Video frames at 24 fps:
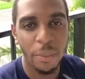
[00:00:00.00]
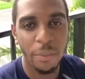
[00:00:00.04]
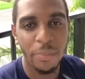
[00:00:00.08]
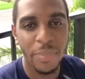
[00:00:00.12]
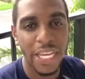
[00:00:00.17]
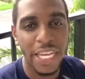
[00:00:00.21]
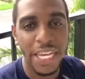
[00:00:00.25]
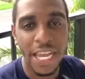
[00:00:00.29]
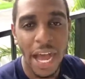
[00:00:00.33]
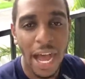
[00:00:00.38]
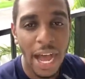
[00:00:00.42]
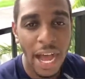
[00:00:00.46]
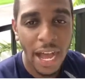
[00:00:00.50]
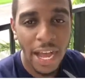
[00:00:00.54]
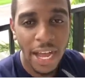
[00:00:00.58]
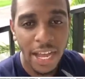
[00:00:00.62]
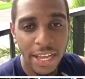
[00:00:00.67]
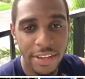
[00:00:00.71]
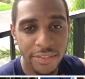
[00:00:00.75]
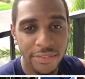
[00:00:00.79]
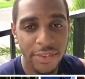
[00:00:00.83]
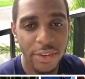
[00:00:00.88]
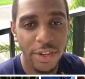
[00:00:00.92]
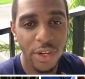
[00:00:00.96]

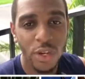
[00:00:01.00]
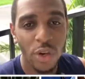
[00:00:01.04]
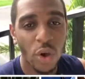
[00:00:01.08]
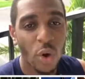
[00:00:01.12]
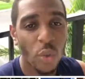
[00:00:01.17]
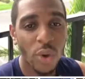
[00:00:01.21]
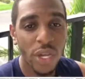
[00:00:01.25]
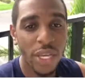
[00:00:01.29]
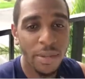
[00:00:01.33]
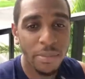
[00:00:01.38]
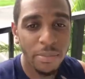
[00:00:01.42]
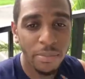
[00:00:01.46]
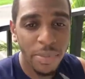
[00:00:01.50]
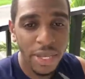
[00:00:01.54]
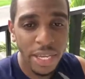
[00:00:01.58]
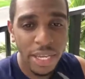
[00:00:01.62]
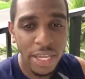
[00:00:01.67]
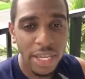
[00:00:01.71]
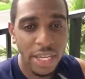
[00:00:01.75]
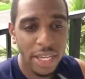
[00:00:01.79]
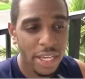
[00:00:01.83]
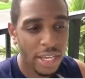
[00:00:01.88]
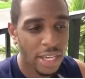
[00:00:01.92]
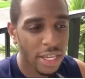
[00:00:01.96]
Beehive, Queen
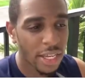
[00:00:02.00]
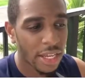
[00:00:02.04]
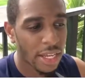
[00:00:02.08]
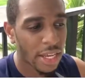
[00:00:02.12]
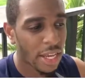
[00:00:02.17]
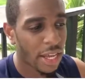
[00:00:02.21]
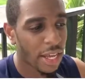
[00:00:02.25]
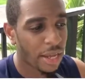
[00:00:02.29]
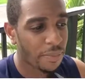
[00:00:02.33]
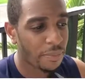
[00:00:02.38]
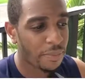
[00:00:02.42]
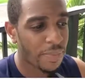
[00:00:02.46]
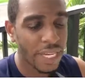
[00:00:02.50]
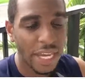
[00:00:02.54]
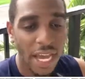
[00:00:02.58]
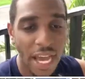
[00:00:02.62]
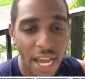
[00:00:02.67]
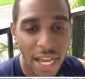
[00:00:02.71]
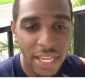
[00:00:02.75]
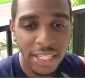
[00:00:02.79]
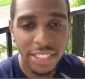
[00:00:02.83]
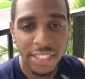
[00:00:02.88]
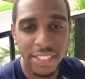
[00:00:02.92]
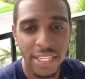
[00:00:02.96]
B,
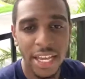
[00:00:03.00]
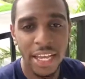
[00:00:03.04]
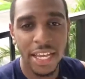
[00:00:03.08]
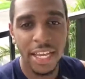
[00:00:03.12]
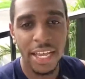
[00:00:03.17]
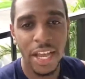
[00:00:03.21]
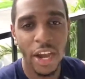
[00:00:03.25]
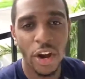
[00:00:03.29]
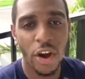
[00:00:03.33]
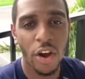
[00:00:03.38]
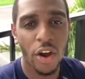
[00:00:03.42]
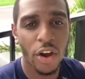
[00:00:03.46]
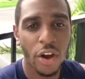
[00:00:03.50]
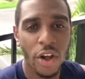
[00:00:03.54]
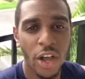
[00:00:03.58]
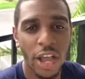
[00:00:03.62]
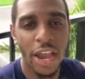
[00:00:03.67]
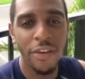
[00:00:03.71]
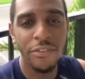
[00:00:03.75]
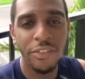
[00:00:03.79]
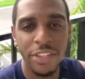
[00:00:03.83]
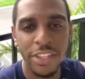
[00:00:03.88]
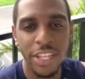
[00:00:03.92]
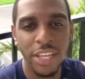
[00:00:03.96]
Beyoncé,
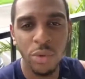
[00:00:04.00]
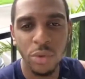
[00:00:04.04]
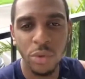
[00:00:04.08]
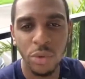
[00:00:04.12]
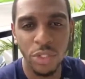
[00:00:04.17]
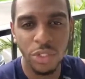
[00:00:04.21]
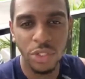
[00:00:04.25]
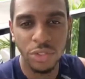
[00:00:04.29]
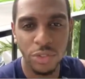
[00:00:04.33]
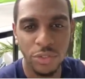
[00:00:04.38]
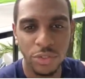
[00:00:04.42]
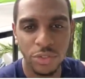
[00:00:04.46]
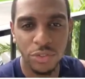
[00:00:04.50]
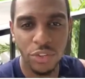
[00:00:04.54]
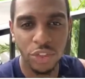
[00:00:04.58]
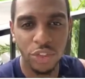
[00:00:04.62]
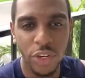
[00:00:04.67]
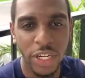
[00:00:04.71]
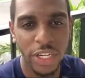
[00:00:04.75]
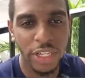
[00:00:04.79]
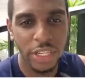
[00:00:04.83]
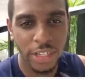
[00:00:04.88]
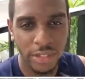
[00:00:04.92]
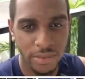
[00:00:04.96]
everything was
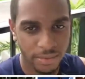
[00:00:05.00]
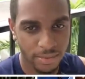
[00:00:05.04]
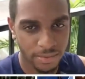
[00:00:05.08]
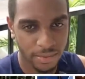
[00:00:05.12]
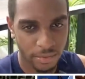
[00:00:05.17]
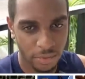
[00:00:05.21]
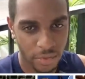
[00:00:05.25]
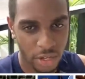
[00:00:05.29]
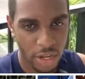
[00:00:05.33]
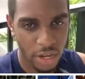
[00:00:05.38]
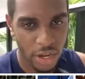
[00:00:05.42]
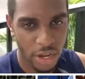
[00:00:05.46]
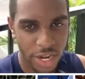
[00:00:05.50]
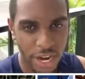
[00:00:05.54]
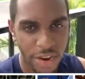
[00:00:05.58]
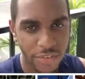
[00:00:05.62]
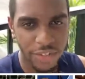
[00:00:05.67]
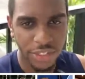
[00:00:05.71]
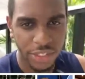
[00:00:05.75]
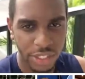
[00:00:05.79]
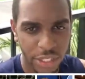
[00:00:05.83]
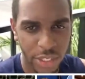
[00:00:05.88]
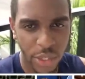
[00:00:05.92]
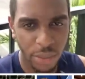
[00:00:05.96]
trending on
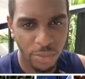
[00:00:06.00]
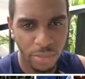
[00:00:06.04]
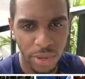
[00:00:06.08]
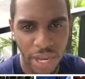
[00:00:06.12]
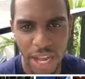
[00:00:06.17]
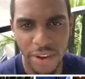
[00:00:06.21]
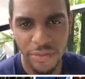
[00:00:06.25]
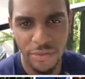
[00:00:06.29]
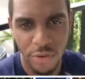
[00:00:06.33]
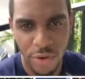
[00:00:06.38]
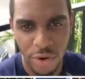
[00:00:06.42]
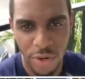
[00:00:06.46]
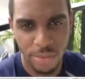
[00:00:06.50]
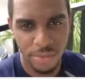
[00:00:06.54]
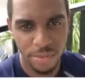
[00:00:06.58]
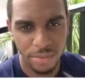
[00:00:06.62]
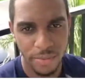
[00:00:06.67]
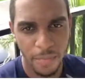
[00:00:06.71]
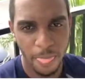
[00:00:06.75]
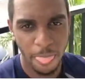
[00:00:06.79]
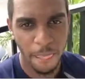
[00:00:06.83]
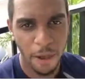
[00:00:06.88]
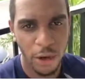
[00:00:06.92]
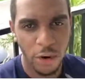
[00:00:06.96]
every single platform
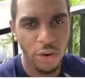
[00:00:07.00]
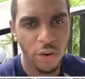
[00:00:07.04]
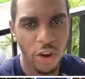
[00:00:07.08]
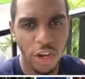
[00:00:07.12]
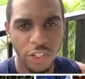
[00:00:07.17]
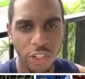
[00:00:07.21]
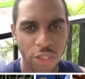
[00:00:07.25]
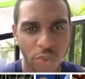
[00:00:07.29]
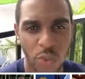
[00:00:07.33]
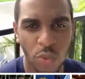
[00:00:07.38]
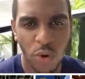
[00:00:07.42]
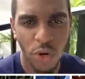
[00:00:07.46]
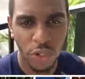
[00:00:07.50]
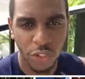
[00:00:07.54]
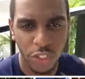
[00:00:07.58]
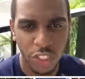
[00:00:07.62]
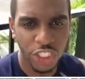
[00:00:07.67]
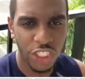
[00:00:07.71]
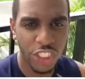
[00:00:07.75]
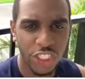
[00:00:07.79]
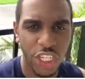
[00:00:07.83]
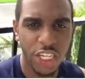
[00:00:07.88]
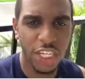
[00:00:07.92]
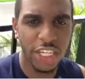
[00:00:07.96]
across the world. She
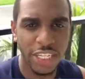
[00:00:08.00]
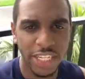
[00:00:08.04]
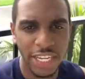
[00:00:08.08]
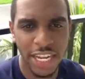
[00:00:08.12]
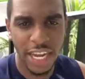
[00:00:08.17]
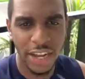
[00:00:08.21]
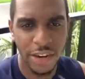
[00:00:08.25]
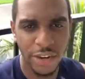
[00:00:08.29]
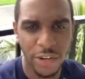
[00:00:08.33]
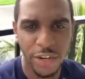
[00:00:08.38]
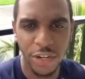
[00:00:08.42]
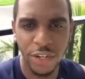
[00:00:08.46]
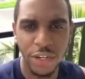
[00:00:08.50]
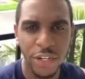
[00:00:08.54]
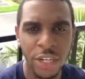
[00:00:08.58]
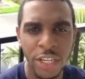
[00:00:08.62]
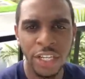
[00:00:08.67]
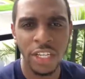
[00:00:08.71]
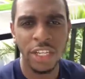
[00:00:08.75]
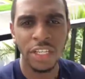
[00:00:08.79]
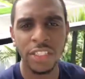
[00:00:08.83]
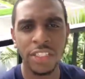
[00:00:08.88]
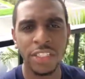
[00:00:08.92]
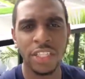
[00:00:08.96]
shut it down. Her,
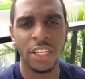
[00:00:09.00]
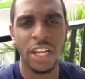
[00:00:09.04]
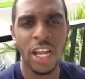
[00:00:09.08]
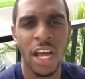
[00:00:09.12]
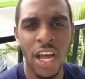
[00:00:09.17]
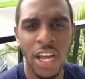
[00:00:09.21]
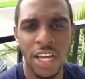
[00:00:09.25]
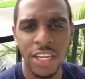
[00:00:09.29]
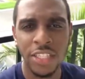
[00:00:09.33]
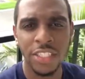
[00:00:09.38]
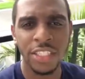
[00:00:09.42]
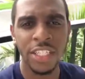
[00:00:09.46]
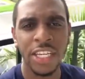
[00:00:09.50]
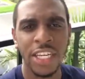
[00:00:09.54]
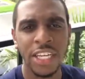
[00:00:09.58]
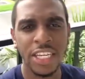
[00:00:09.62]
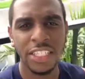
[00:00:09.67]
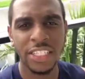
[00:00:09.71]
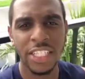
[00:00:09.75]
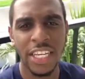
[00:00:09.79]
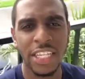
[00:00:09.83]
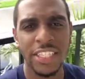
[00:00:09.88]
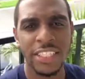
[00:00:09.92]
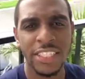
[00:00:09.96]
Solange,
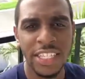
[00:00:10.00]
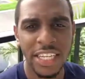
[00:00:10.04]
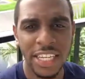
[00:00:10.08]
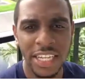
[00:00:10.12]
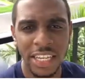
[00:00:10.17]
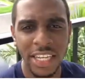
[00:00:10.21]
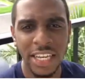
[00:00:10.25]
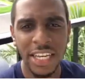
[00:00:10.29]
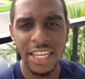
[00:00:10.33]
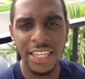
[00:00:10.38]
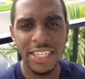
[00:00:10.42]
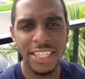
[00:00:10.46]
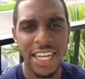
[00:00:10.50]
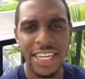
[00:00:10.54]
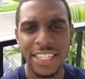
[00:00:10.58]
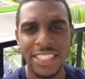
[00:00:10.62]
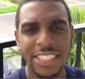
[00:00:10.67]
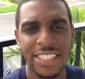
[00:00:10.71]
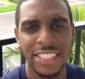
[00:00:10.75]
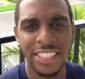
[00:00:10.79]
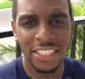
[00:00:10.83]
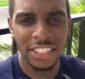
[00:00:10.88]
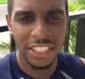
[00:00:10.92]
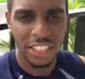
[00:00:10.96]
Jay-Z,
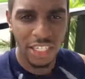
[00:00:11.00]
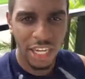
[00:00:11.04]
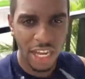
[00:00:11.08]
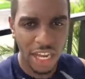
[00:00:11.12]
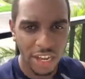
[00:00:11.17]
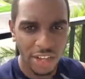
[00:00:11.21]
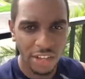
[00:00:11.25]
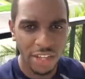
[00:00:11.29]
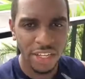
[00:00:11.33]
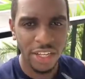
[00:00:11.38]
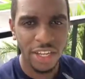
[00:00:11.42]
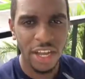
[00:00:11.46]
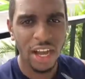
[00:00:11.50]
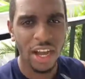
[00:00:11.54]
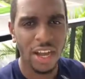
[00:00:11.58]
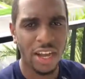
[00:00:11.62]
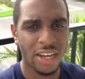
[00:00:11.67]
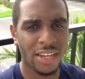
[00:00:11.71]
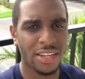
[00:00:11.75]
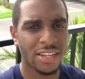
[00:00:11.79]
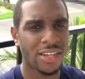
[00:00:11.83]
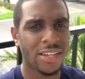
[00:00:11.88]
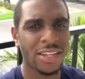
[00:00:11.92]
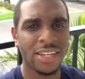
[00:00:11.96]
Destiny's Child,
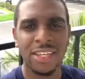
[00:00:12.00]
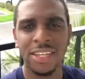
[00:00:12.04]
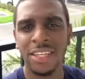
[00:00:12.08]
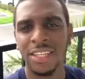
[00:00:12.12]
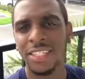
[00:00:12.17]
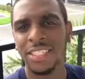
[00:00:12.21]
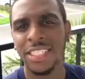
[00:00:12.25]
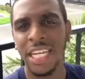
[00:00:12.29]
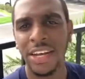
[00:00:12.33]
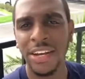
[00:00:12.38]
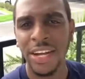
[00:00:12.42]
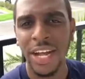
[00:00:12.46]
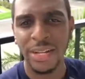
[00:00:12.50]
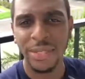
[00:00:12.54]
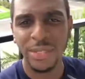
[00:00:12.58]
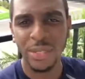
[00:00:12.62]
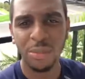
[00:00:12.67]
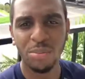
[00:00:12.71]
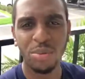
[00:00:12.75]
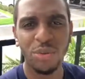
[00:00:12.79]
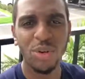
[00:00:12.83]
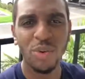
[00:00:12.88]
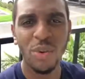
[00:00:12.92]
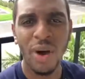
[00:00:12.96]
shout out to
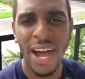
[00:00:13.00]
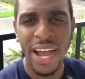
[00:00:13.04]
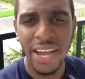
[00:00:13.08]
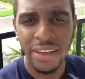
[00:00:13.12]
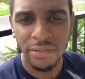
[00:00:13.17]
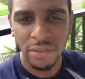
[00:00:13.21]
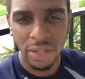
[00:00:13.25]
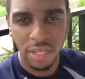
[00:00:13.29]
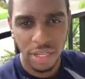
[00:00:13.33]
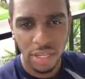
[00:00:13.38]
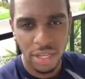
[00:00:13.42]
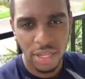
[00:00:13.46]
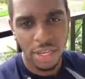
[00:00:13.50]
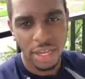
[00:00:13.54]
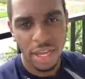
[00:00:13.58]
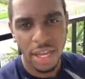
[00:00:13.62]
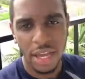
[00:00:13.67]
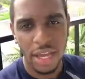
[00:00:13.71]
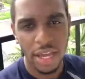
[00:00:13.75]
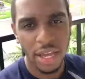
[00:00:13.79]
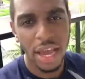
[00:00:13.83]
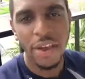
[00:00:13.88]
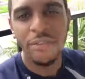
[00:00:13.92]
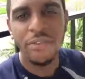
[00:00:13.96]
Blue Ivy.
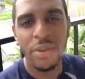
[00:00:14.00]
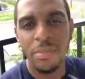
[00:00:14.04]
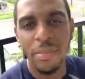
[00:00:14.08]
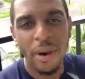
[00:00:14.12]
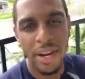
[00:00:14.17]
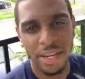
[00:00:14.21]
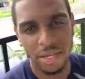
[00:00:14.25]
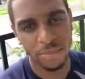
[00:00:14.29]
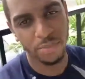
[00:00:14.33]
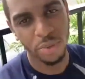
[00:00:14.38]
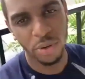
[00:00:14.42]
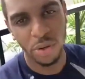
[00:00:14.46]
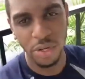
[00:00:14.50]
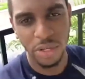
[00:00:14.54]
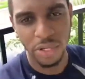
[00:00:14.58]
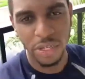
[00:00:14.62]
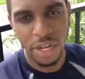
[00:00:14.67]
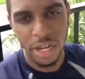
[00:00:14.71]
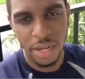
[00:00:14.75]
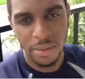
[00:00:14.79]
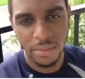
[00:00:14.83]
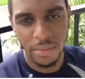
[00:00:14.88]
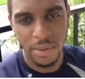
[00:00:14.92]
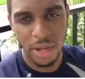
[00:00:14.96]
Everybody pulled
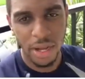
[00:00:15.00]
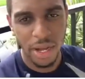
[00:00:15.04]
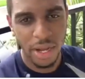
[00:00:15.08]
up.